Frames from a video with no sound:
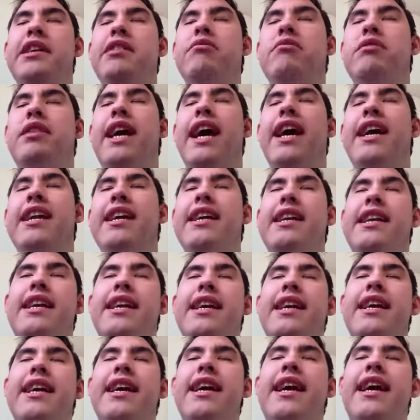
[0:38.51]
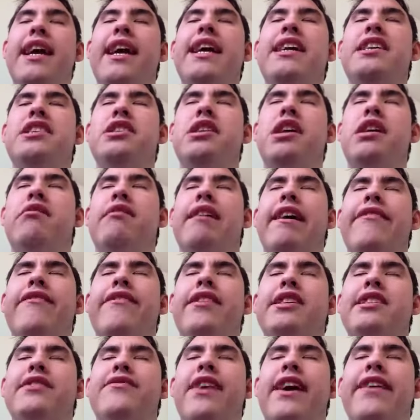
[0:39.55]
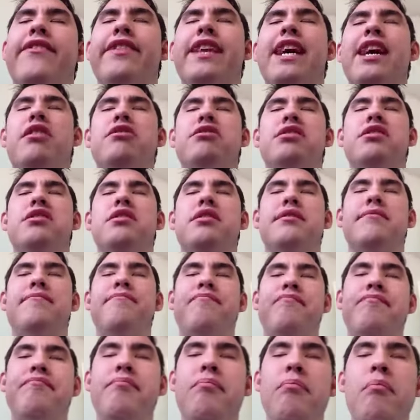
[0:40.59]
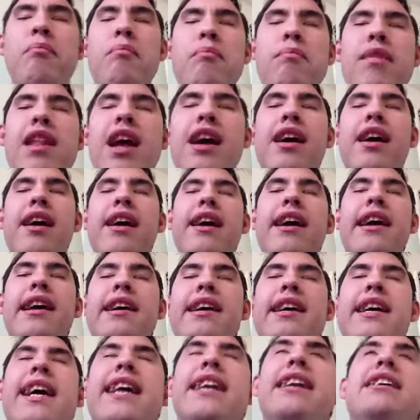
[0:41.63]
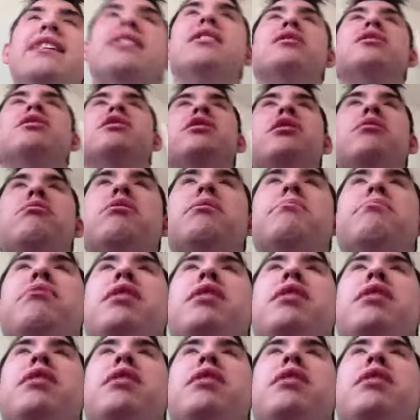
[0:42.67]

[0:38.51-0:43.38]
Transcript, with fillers: you get an HD Graphics 5000, and you get a slower